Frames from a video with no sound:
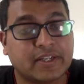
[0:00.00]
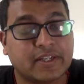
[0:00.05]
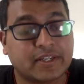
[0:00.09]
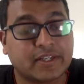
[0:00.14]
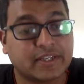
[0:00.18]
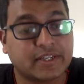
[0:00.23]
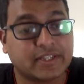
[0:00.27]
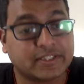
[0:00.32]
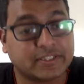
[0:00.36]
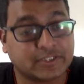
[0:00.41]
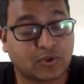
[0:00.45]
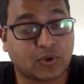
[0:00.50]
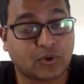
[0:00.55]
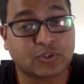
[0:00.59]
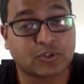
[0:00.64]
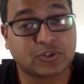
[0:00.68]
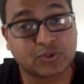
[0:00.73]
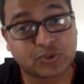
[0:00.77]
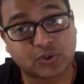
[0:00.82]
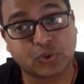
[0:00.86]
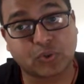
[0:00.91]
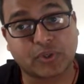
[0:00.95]
is
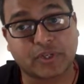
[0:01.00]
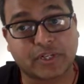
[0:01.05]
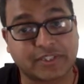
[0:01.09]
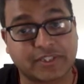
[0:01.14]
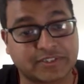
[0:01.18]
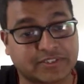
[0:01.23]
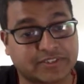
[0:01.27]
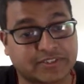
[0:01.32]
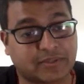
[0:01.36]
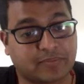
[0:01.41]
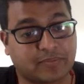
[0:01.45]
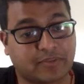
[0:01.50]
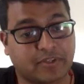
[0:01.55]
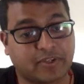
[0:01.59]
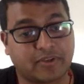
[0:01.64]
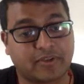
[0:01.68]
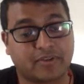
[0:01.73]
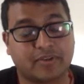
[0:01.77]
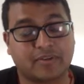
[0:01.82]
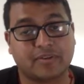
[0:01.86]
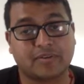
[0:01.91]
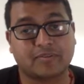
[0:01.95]
also tokenizing something,
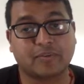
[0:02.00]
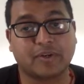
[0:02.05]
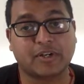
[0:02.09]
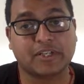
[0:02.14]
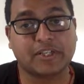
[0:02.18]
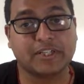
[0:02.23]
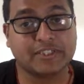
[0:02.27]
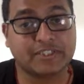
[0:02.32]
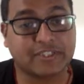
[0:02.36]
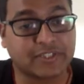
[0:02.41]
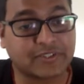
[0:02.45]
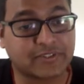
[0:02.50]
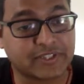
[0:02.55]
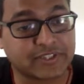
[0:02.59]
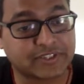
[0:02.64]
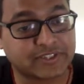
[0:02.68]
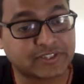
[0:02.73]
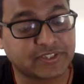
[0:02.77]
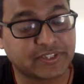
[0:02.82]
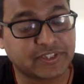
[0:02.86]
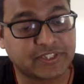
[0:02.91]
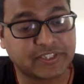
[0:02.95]
but he's
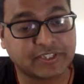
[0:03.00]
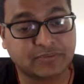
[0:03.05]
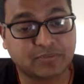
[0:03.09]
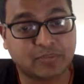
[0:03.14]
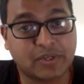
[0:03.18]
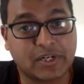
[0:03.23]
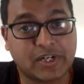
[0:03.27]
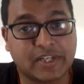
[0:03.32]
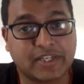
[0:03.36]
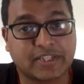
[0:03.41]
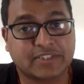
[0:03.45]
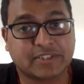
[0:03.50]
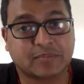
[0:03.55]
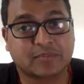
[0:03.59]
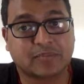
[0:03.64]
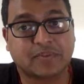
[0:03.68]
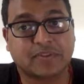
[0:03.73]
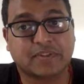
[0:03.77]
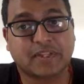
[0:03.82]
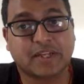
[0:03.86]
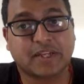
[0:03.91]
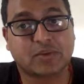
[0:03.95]
interested, he's building
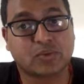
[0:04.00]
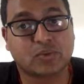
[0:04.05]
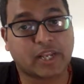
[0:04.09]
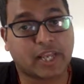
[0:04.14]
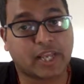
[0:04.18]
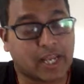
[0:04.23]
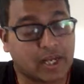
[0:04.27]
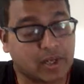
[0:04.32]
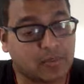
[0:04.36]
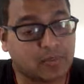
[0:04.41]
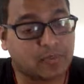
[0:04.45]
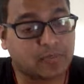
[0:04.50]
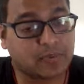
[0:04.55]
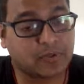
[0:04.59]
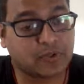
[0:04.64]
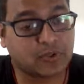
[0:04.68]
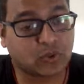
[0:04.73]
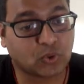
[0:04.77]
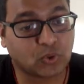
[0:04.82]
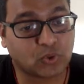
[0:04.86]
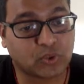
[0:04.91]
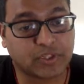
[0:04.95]
something that will help
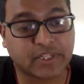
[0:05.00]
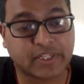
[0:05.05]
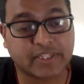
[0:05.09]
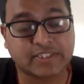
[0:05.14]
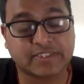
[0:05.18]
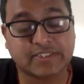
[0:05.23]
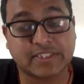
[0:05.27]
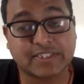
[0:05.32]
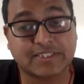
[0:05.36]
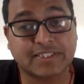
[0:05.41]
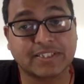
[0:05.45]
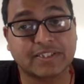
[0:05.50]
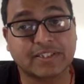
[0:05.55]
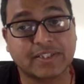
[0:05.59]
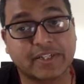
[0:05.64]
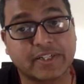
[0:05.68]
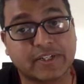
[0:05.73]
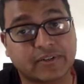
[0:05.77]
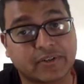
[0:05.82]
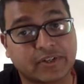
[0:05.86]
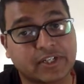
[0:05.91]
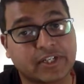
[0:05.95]
tokenize
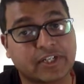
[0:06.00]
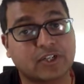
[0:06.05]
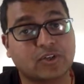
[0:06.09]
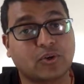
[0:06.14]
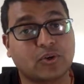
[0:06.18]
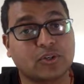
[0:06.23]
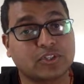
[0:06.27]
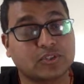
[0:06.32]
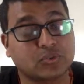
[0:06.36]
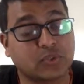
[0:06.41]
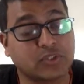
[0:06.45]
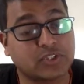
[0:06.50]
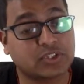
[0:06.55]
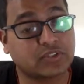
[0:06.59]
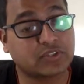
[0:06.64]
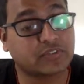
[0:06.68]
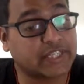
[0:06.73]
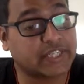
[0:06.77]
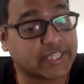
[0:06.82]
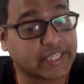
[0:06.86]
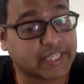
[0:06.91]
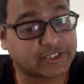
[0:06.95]
sixty-three trillion dollars worth of
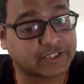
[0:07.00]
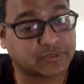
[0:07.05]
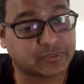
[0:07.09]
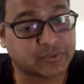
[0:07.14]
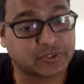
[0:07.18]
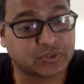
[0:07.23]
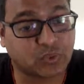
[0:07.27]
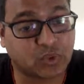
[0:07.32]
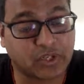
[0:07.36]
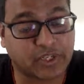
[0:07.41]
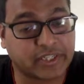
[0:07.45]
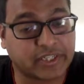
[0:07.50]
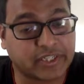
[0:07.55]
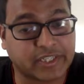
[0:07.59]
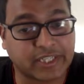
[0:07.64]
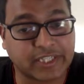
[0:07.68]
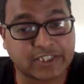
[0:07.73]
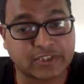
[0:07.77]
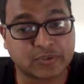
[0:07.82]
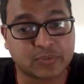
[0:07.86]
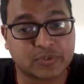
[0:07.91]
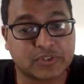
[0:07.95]
intangibles. What are
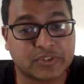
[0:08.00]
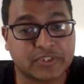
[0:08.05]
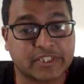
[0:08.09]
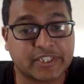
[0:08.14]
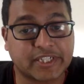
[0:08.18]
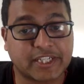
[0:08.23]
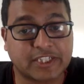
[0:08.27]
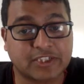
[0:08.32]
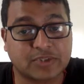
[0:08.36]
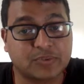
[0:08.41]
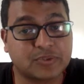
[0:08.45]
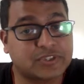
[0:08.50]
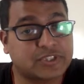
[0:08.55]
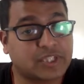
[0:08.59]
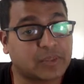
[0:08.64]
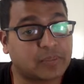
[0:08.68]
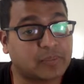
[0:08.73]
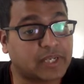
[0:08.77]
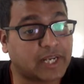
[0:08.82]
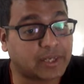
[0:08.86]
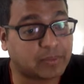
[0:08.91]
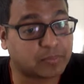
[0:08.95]
intangibles? Intangibles can
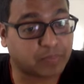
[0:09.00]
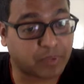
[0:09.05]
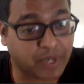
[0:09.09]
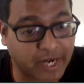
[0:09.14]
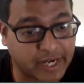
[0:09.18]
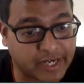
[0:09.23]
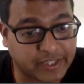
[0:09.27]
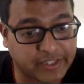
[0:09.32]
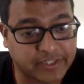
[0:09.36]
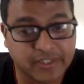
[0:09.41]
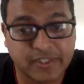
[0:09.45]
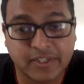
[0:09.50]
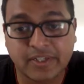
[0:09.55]
be like brand.